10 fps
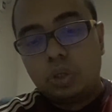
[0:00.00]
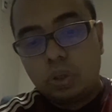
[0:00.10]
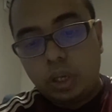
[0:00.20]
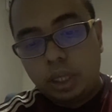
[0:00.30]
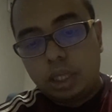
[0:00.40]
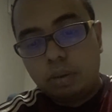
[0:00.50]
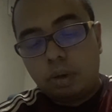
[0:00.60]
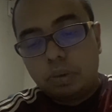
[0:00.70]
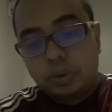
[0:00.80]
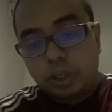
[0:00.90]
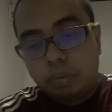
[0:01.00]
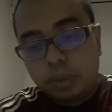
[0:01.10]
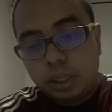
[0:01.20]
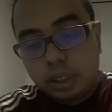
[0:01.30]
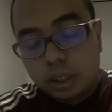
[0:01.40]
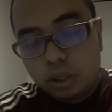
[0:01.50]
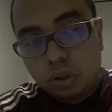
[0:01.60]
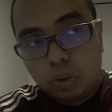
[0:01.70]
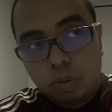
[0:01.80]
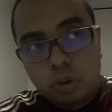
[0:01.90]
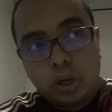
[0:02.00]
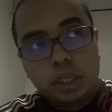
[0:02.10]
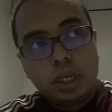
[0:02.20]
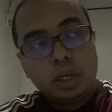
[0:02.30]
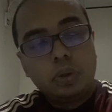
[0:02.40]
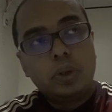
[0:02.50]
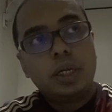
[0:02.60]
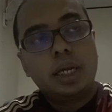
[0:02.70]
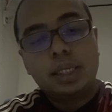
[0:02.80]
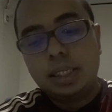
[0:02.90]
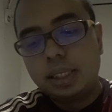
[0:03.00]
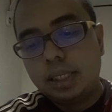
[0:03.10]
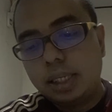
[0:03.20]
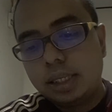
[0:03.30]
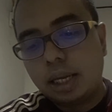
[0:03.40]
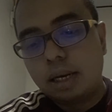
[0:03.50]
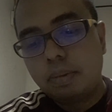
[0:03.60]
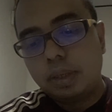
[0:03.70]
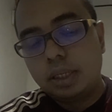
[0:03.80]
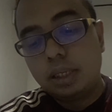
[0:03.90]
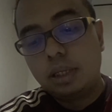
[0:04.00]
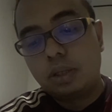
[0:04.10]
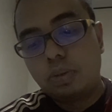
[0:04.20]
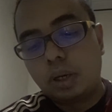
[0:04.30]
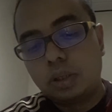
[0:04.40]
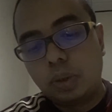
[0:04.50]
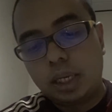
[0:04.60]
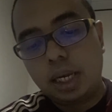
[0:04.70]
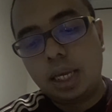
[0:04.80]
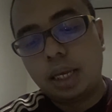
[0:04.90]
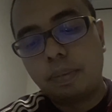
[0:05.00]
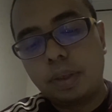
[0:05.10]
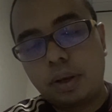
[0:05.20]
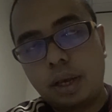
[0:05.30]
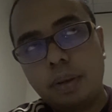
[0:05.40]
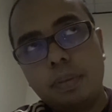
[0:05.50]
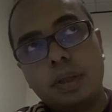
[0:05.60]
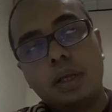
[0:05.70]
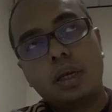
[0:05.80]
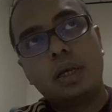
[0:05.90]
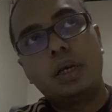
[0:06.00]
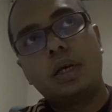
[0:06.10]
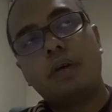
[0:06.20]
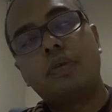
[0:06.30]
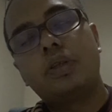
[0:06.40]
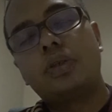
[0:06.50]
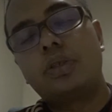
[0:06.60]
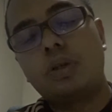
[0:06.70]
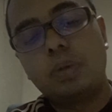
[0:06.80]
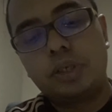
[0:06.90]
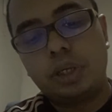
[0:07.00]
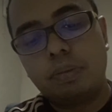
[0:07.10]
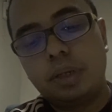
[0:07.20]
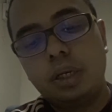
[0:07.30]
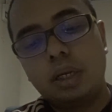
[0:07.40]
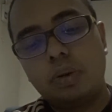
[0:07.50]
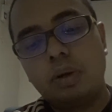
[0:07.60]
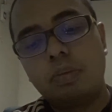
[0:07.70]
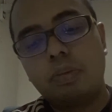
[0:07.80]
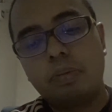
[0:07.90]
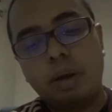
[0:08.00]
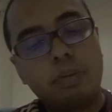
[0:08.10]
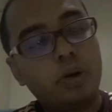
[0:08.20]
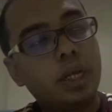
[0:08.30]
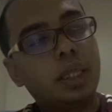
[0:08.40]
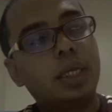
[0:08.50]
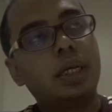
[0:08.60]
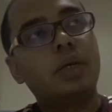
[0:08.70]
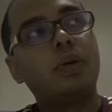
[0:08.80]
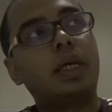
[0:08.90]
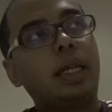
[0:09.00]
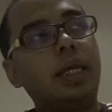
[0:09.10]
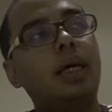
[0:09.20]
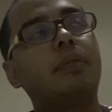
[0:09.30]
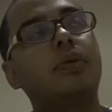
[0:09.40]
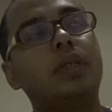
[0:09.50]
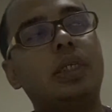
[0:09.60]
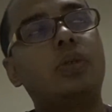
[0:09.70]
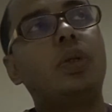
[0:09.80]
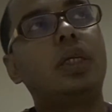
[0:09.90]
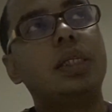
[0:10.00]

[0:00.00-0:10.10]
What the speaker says: So in terms of treatment, so we monitor the urine ICG, serum ICG twice weekly. Okay. After stop the treatment, we may monitor weekly up to 6 weeks.